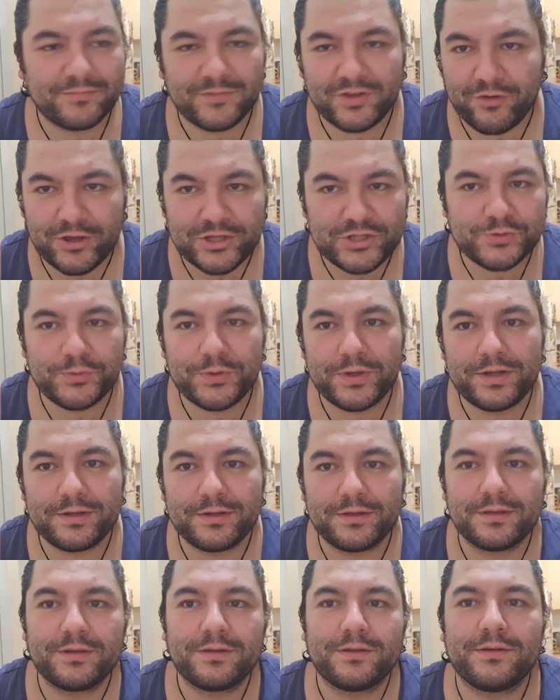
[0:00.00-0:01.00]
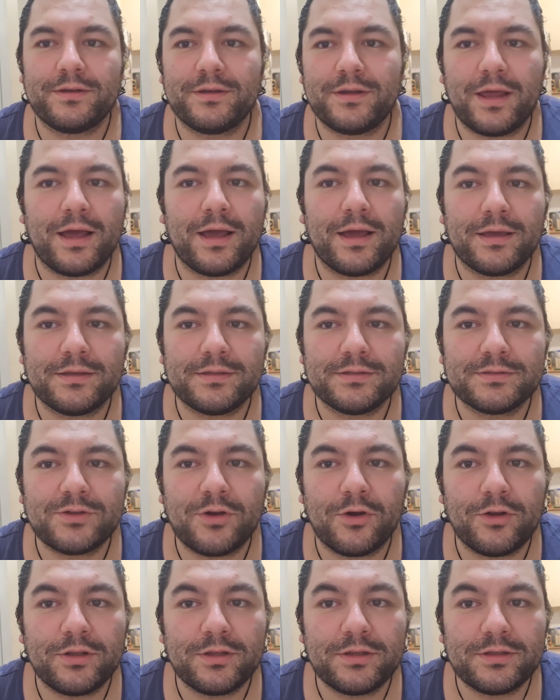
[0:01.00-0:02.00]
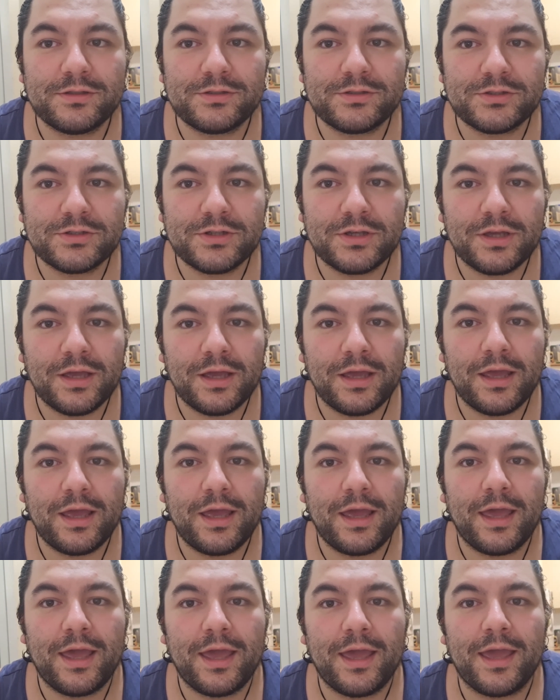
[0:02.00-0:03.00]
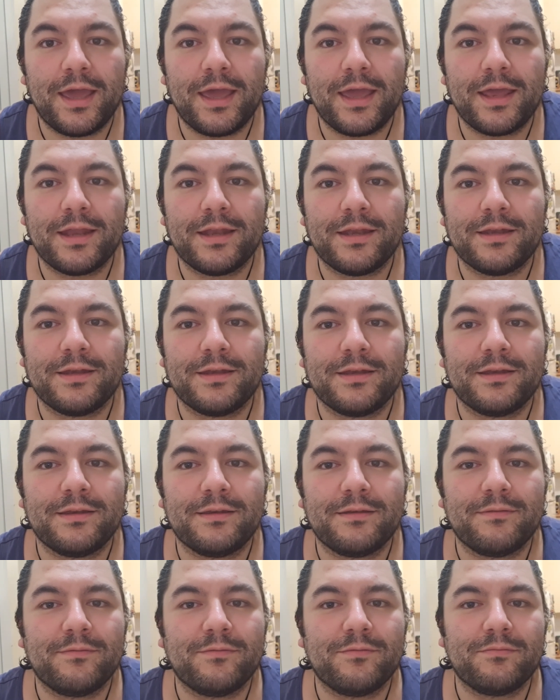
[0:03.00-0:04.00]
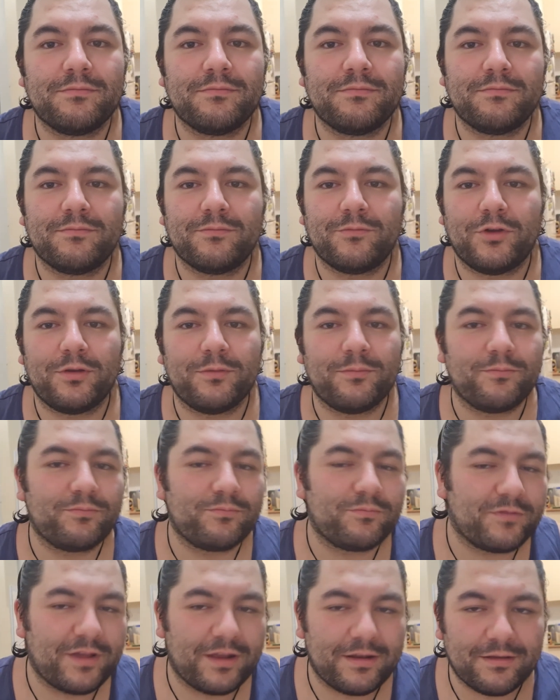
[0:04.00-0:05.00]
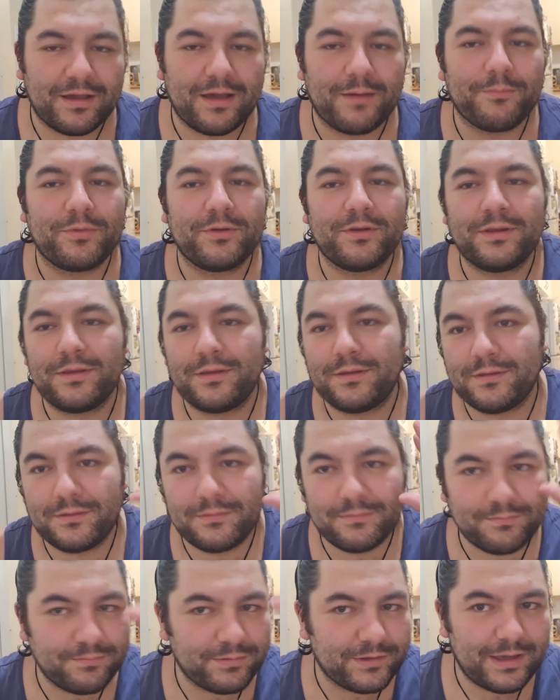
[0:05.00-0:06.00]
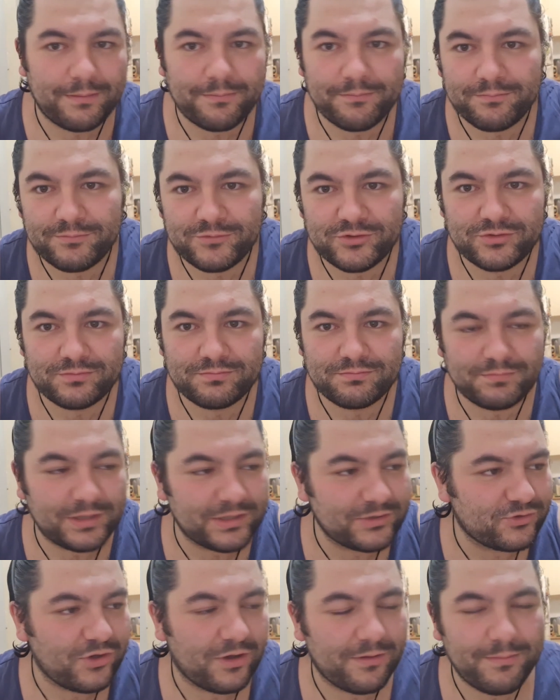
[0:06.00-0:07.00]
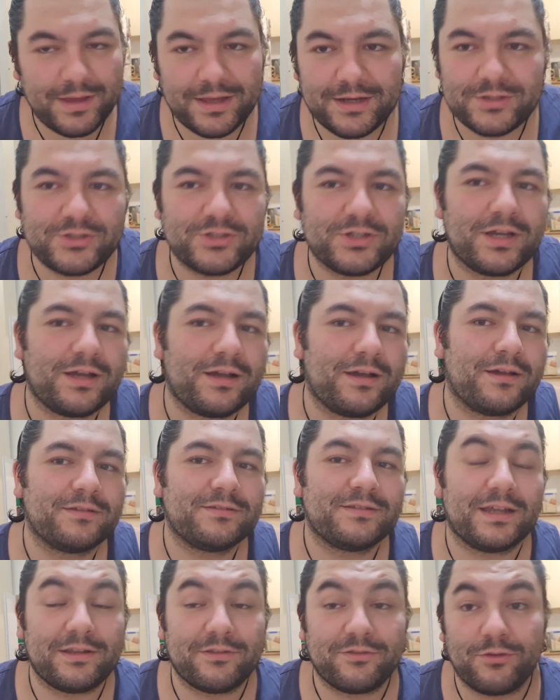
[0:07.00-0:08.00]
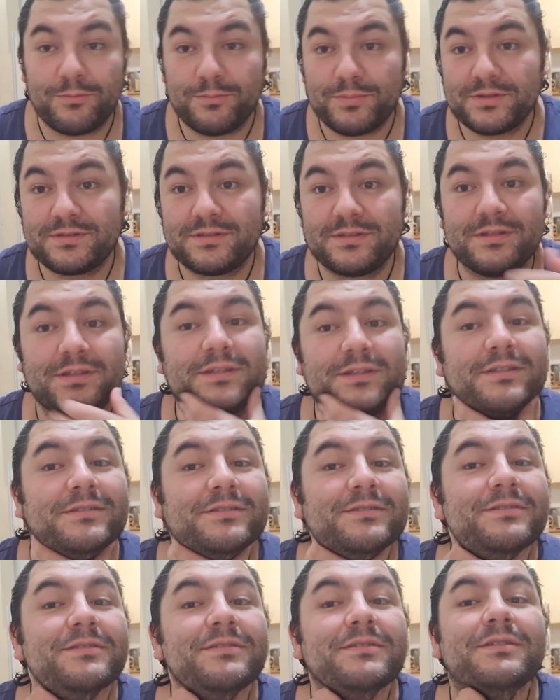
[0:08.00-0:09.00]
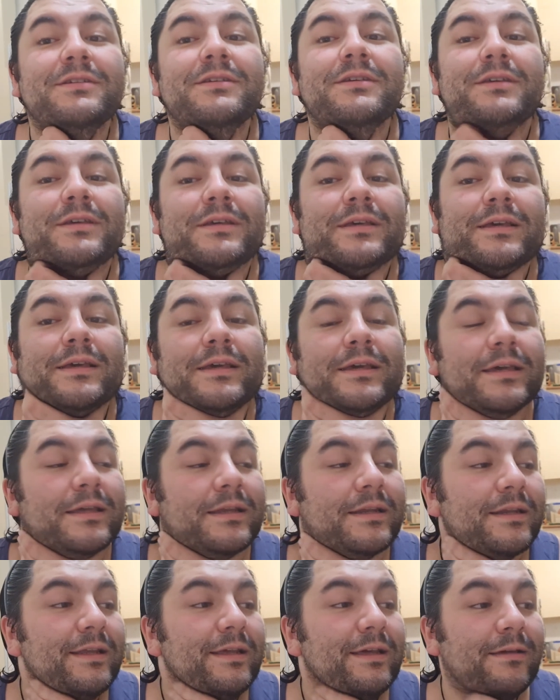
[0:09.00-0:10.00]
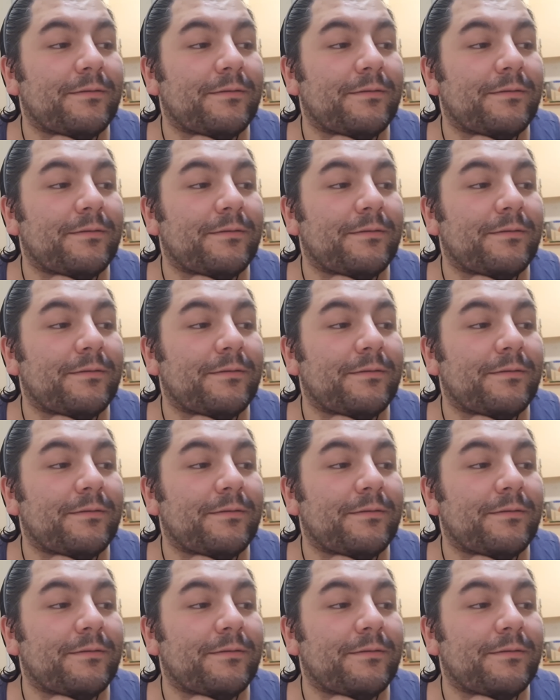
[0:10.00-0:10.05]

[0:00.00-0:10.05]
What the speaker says: graduated his college, and when started a company, became a big joint manager, started his own business, and